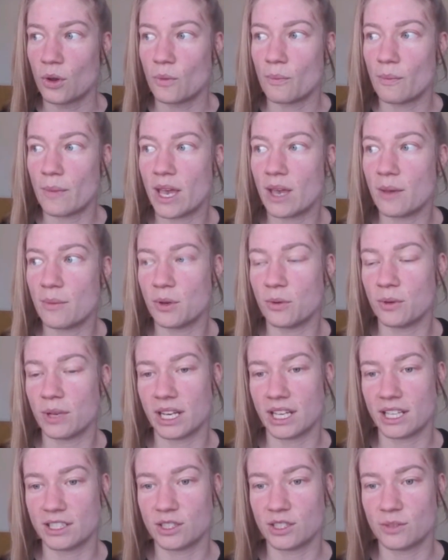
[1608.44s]
maybe we
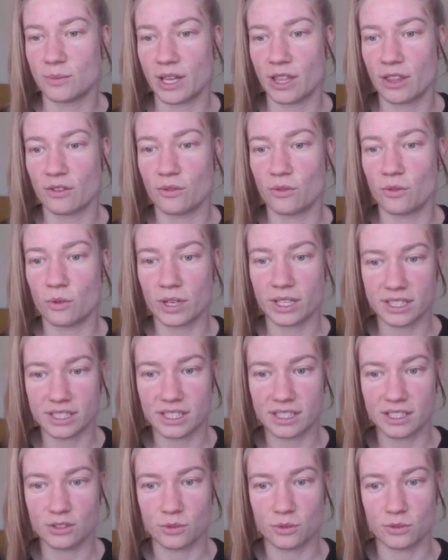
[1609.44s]
need some other
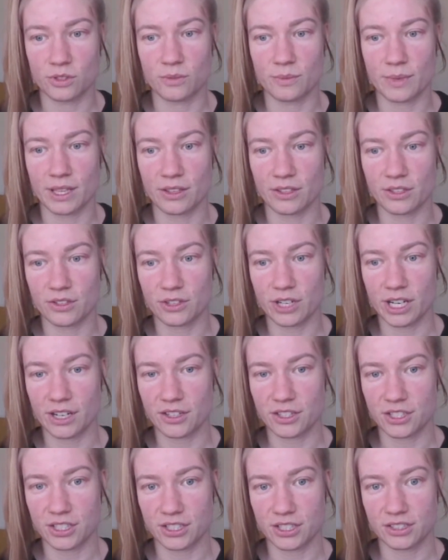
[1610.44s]
voices or some other
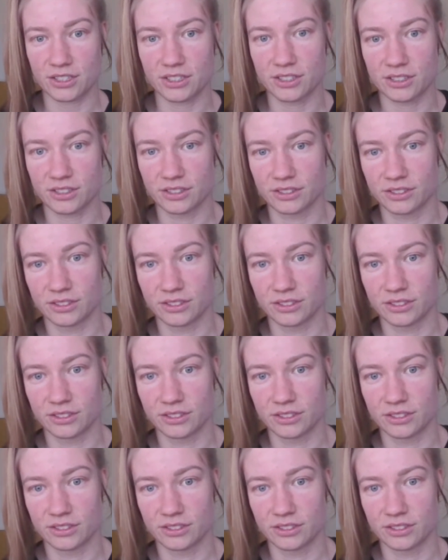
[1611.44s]
strategies.